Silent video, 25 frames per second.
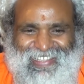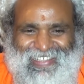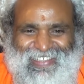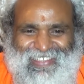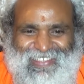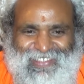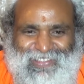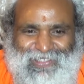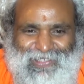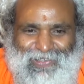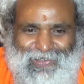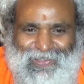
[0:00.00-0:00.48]

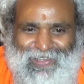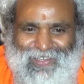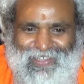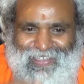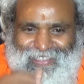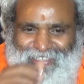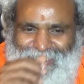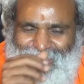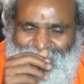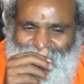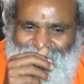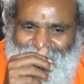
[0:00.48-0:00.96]
So
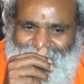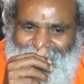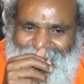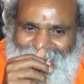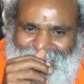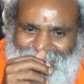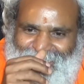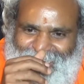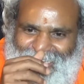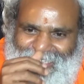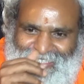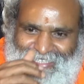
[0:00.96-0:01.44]

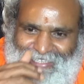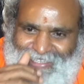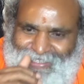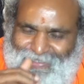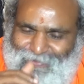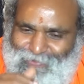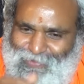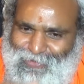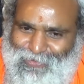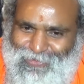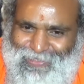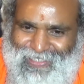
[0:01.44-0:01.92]
definitely there is a
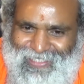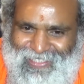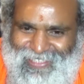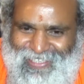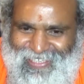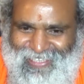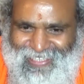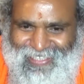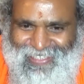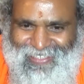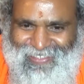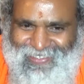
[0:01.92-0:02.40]
confusion
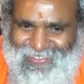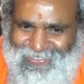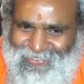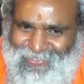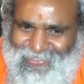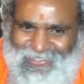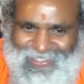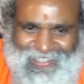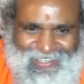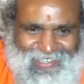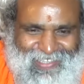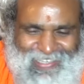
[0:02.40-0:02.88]
lady
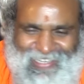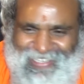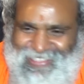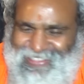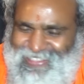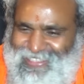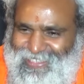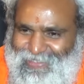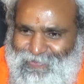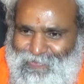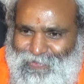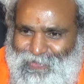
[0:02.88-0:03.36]
who creates
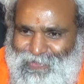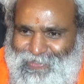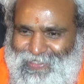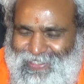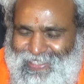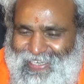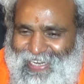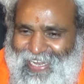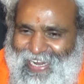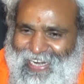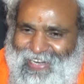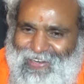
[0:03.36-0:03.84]

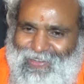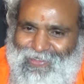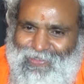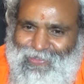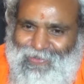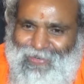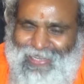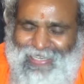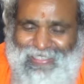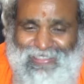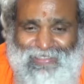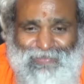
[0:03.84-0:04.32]
confusion, and other
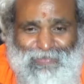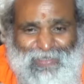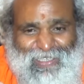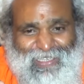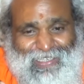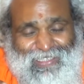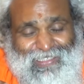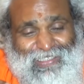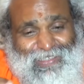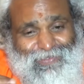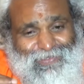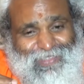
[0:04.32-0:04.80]
one is,
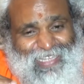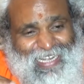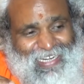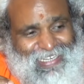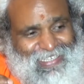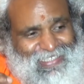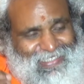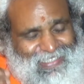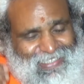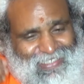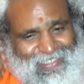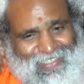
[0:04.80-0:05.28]
because of that
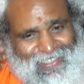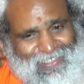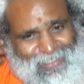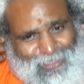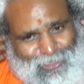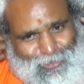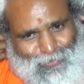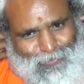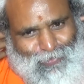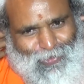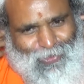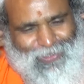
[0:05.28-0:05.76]
reason,
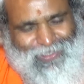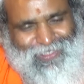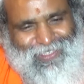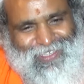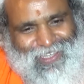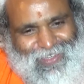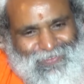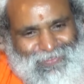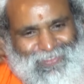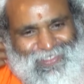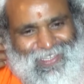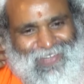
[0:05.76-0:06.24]
smokes
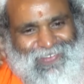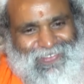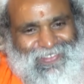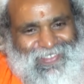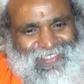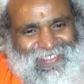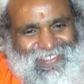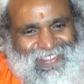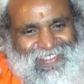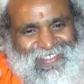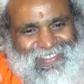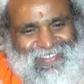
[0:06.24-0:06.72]
comes out.
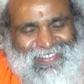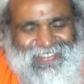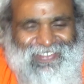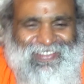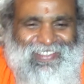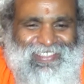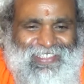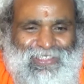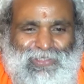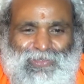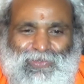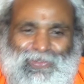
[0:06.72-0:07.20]
So
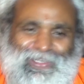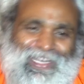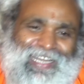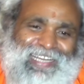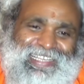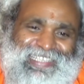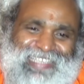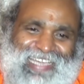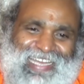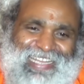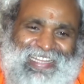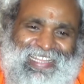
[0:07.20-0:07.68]
these 2
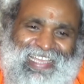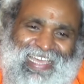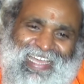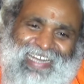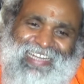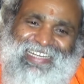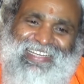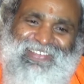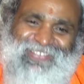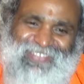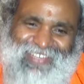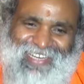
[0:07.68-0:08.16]
ladies are there
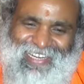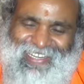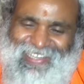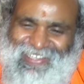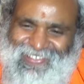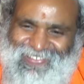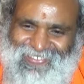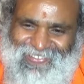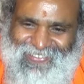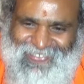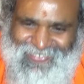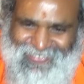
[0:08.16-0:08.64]
definitely,
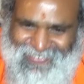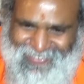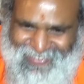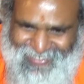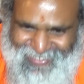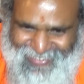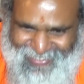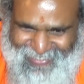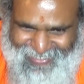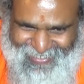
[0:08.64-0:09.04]
don't worry.